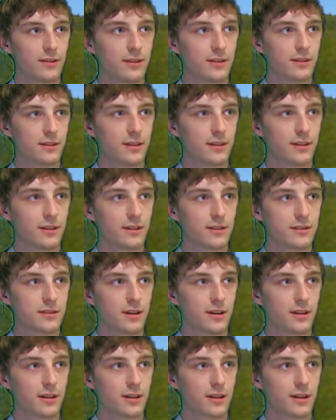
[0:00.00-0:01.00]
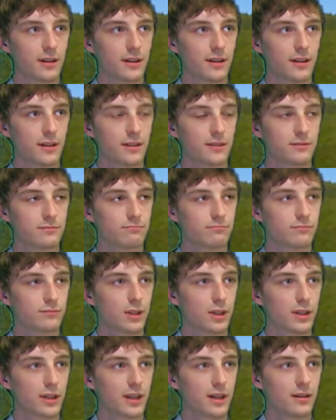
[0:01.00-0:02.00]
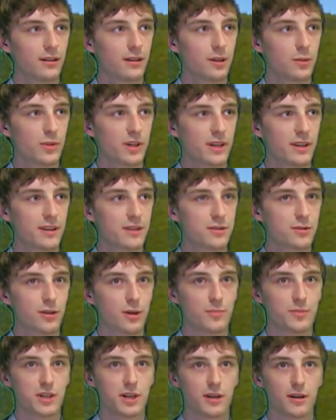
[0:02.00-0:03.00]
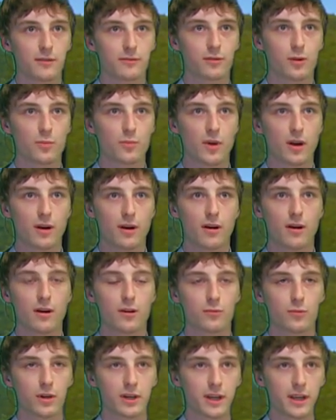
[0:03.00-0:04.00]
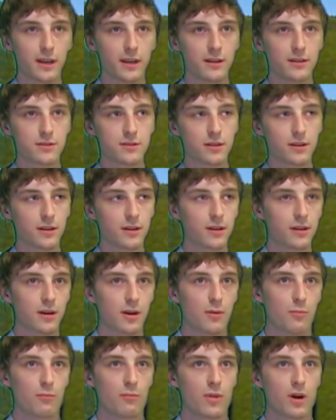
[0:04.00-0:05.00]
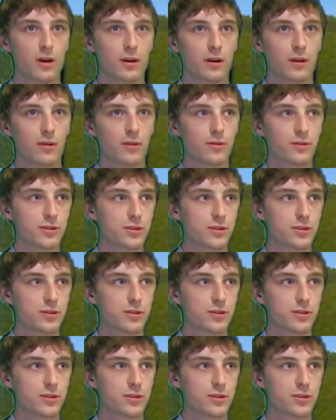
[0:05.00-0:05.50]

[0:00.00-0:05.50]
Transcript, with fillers: and uh, talk. Uh, look, get a little bit of the script here from our hardworking intern Marco